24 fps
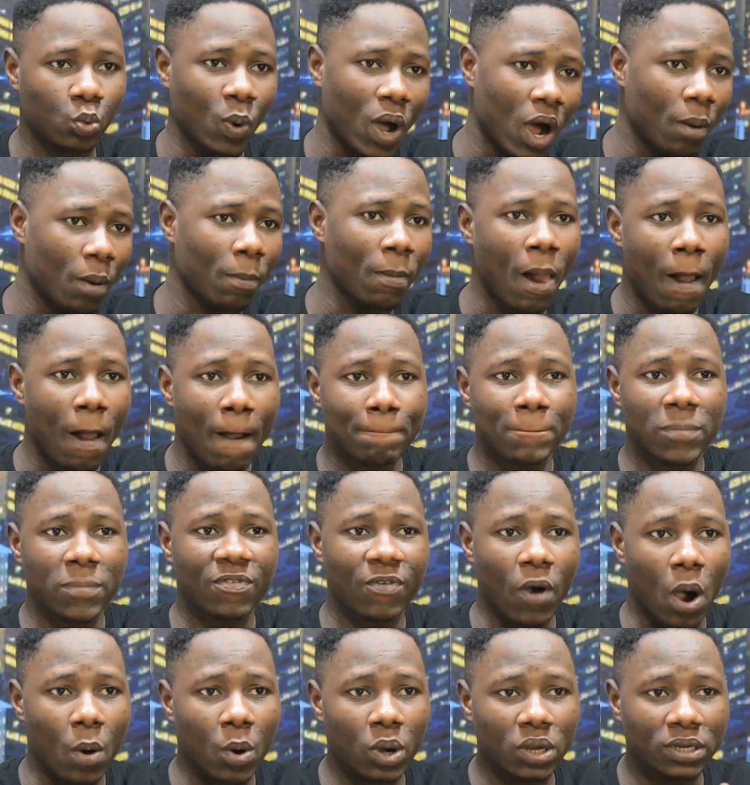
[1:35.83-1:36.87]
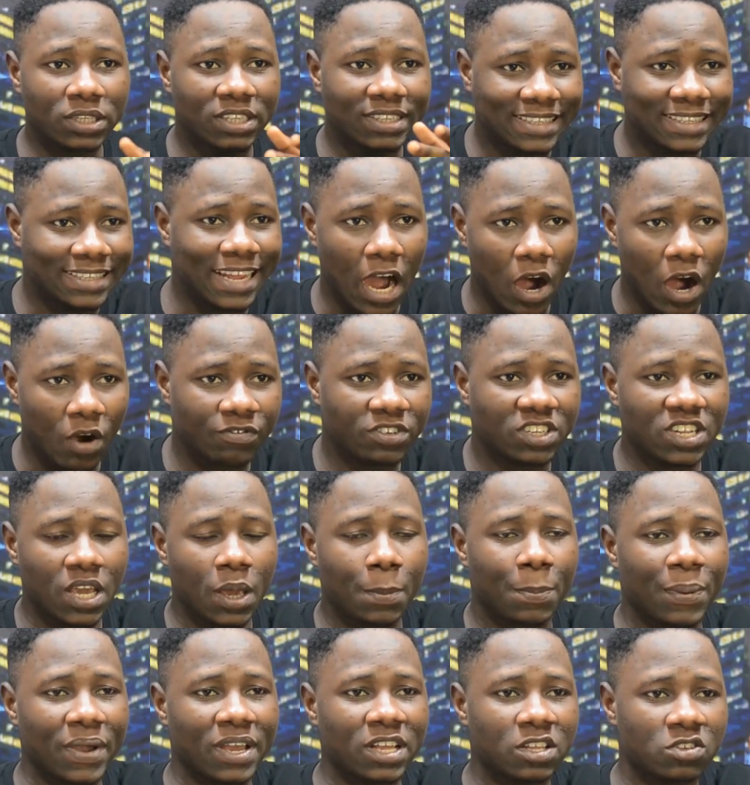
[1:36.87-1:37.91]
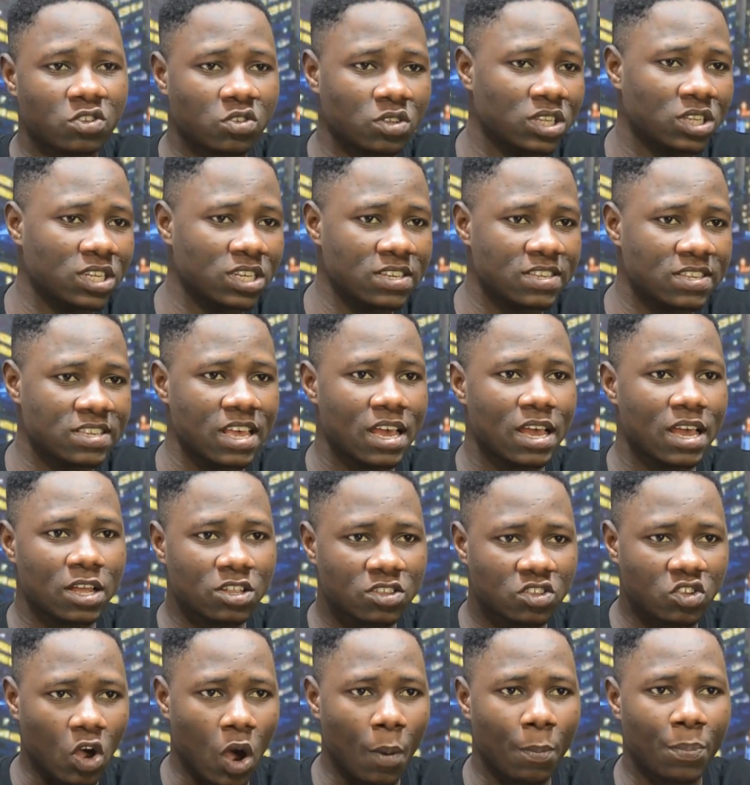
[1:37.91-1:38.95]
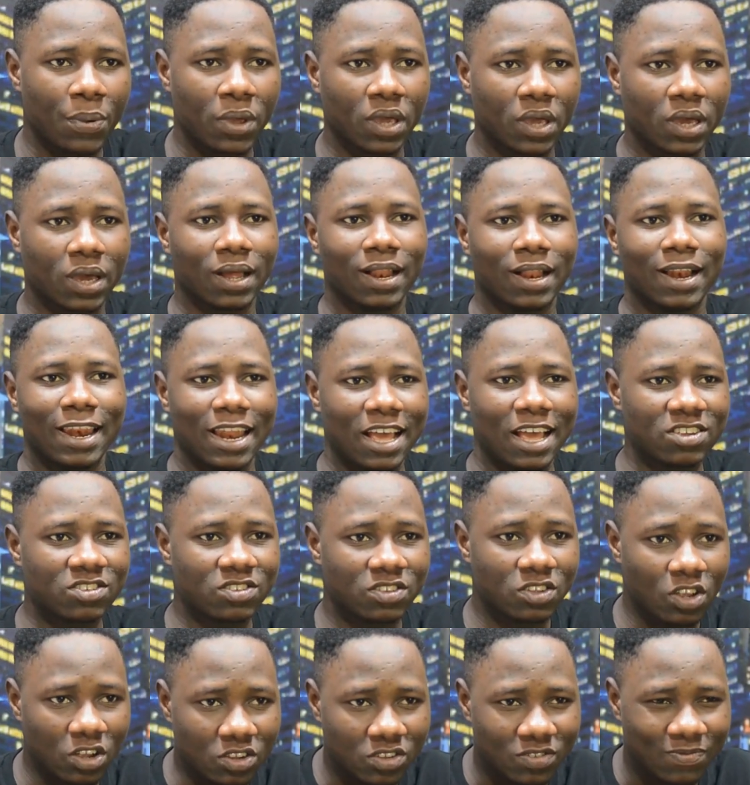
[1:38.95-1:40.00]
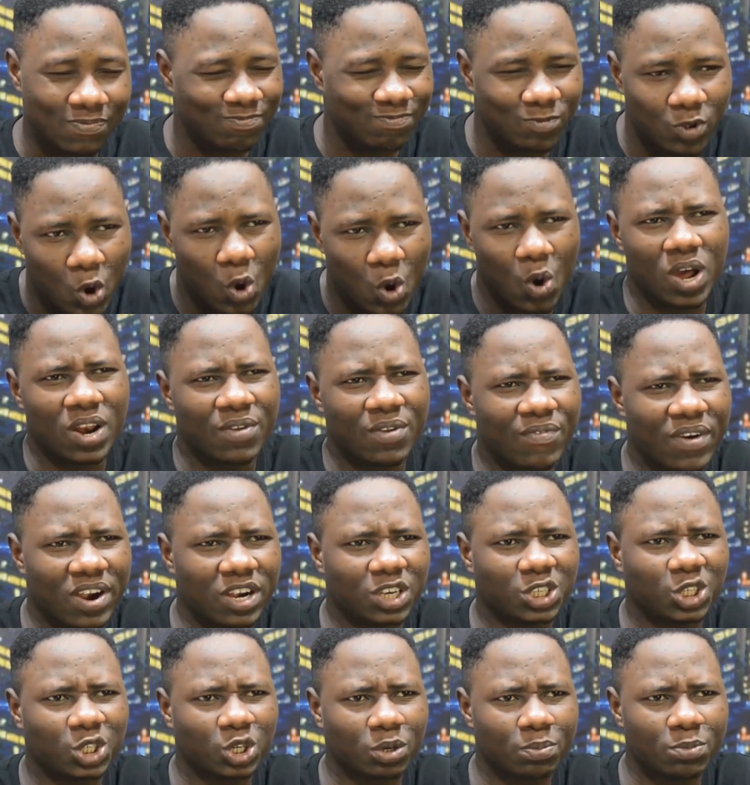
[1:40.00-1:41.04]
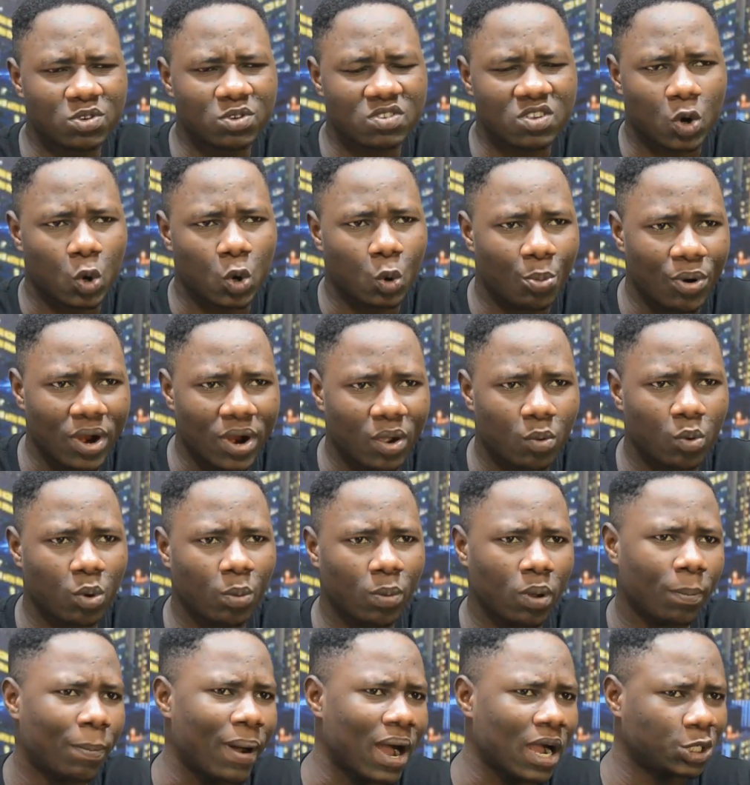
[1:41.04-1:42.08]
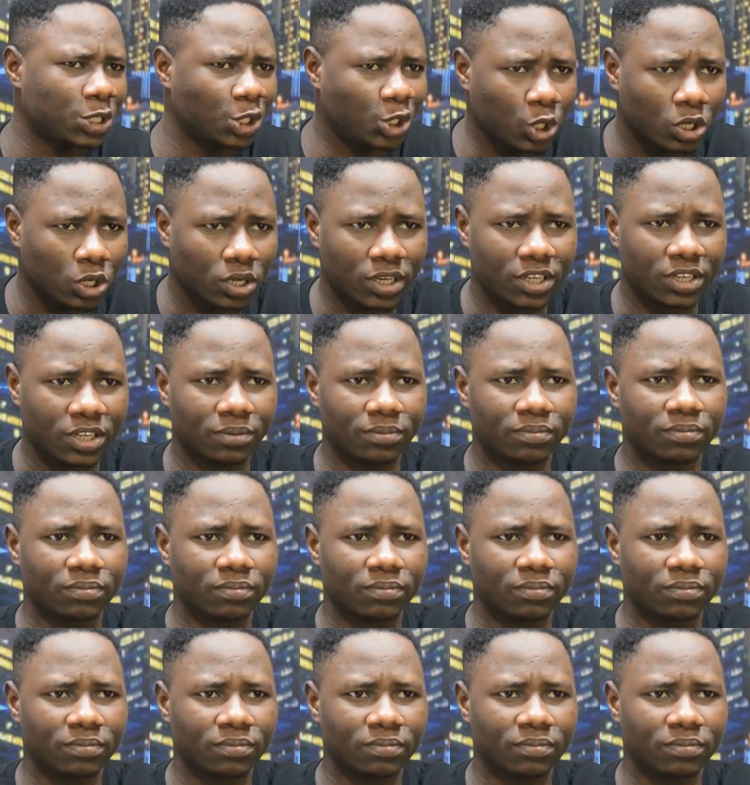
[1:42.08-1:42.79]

Well, before we delve deep into this topic, let's just go on a very short musical break. We'll be back shortly.